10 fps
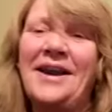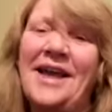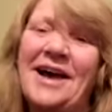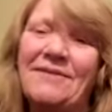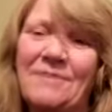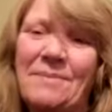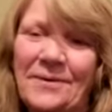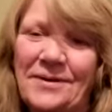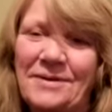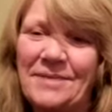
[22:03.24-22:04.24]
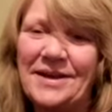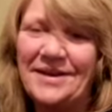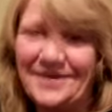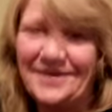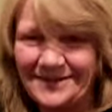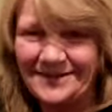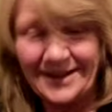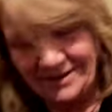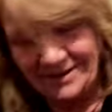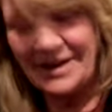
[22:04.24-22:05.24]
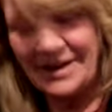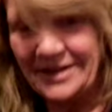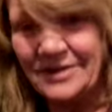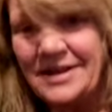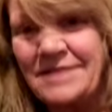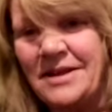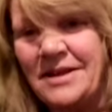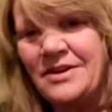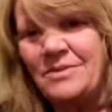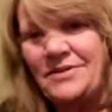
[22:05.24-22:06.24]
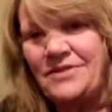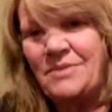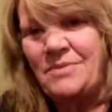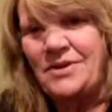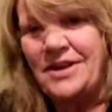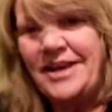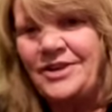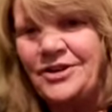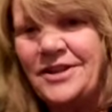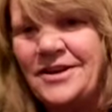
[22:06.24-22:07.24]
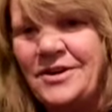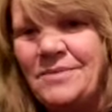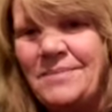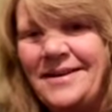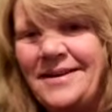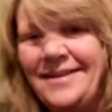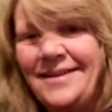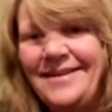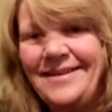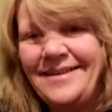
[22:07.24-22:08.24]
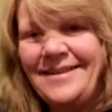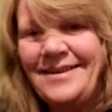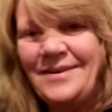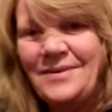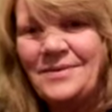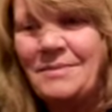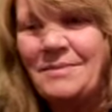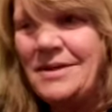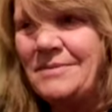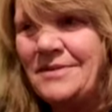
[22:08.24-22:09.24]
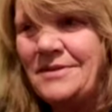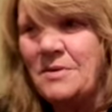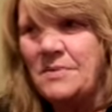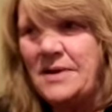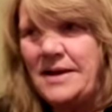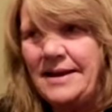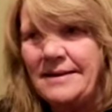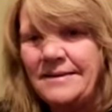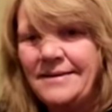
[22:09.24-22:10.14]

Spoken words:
laugh about it because like clearly a little miscommunication there, but sometimes that's what we need.